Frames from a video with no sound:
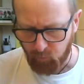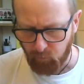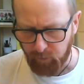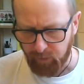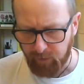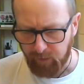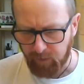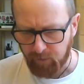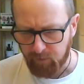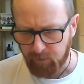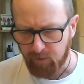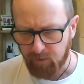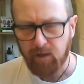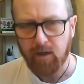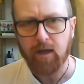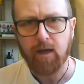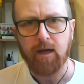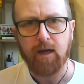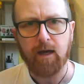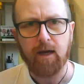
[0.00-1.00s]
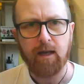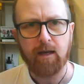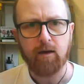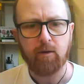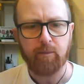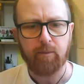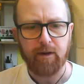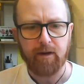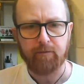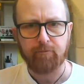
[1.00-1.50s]
with a
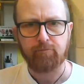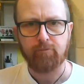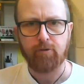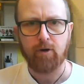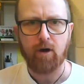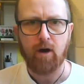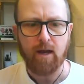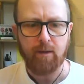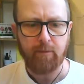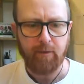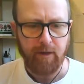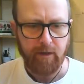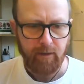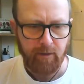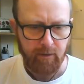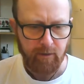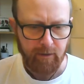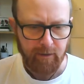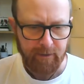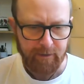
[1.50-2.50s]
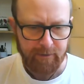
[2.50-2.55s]
little bit of rhyming